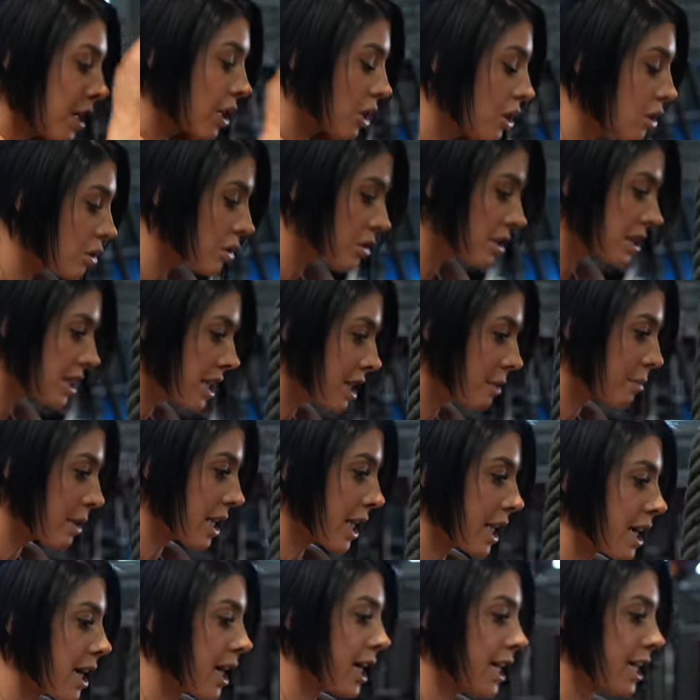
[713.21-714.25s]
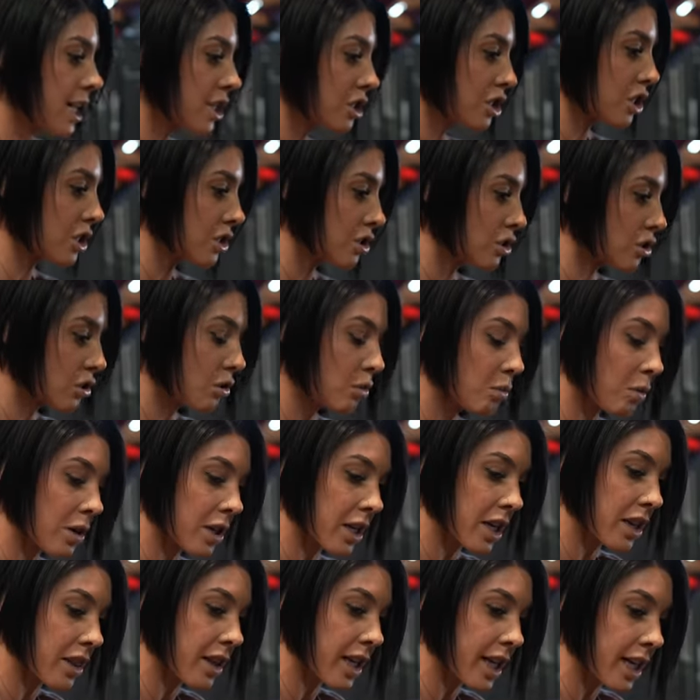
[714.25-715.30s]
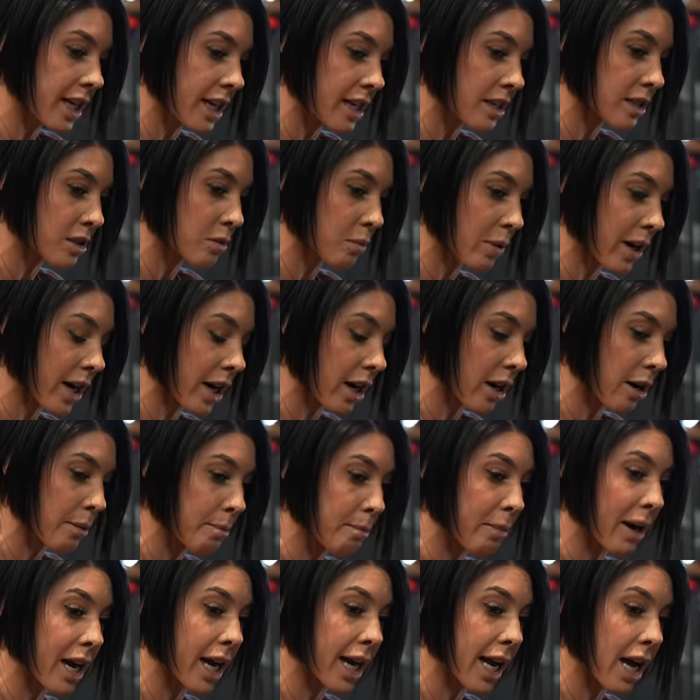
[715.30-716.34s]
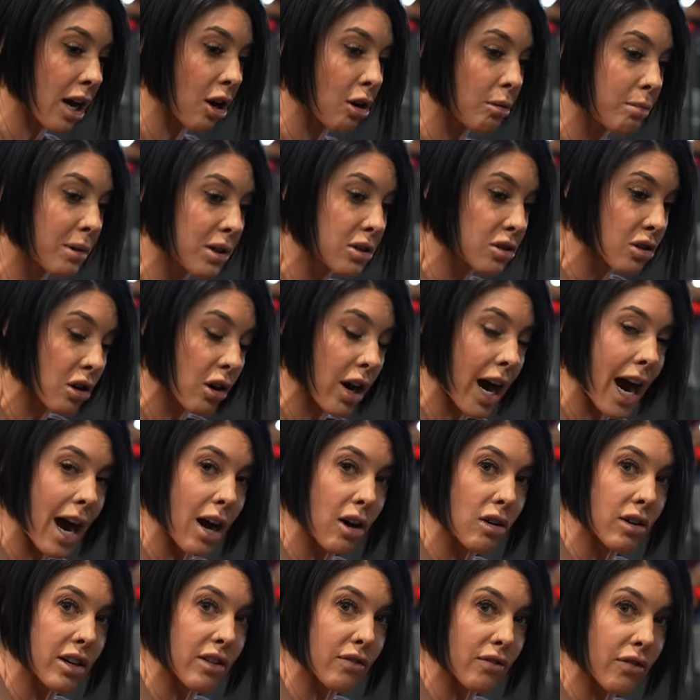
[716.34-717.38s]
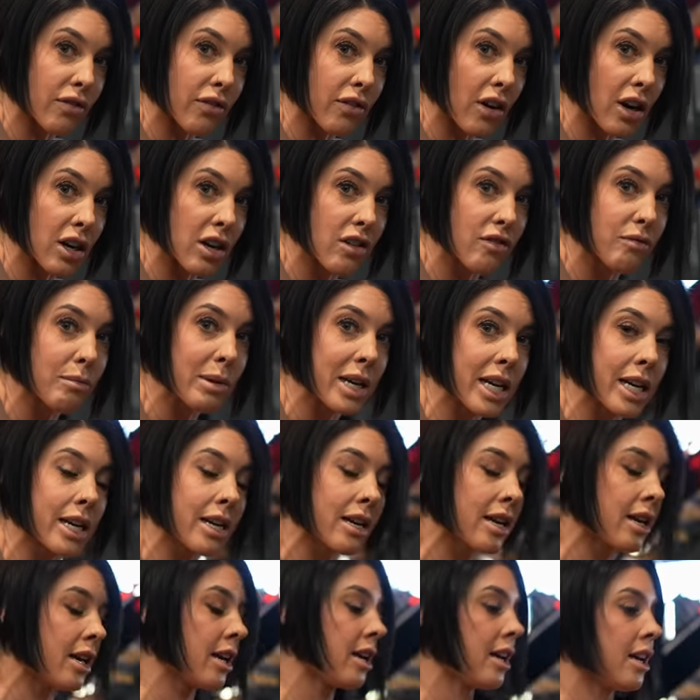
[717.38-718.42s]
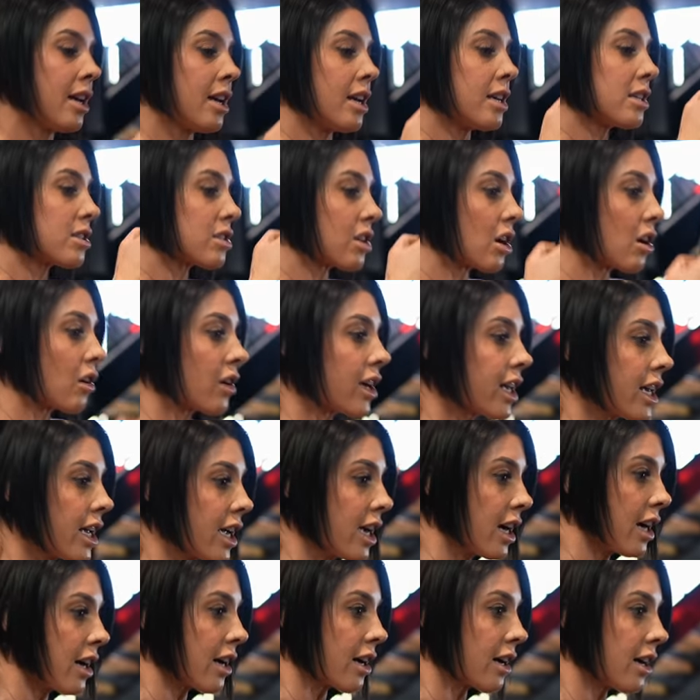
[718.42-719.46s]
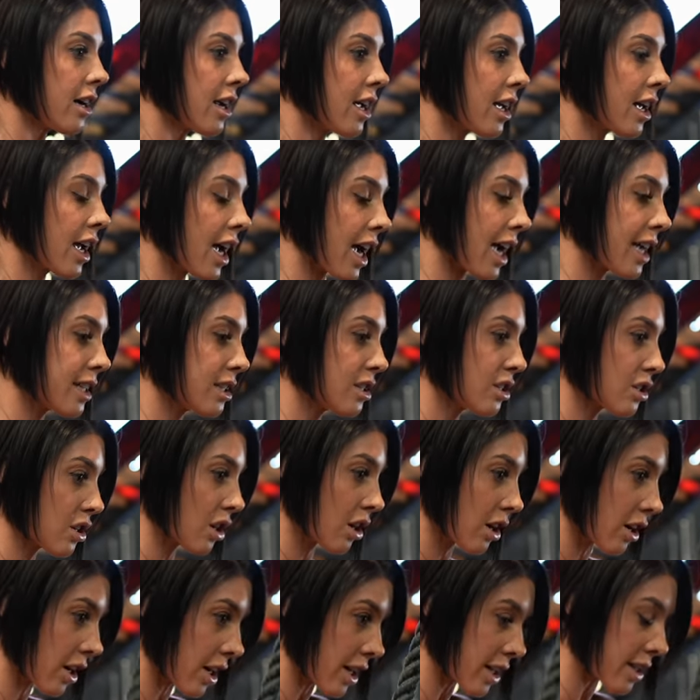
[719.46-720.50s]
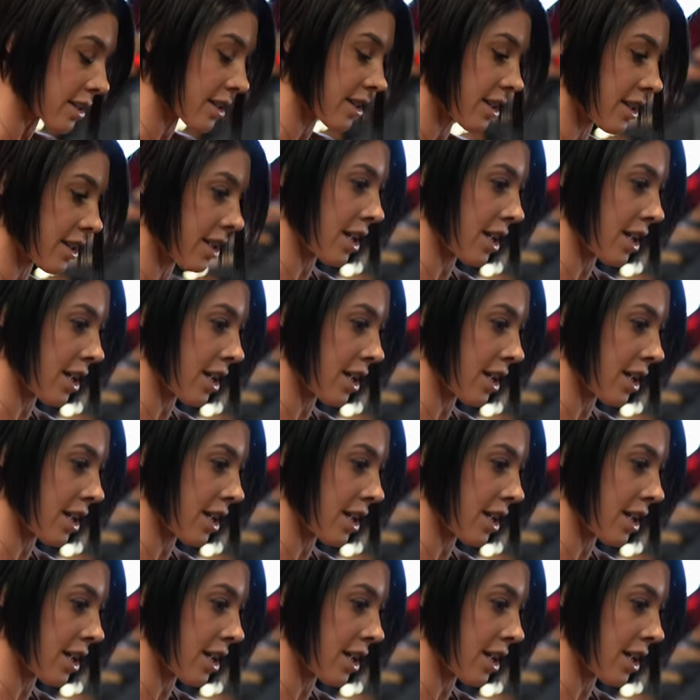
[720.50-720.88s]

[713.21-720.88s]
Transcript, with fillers: you'll see me kind of just do one of these where my elbows are out in front of me. So here I start,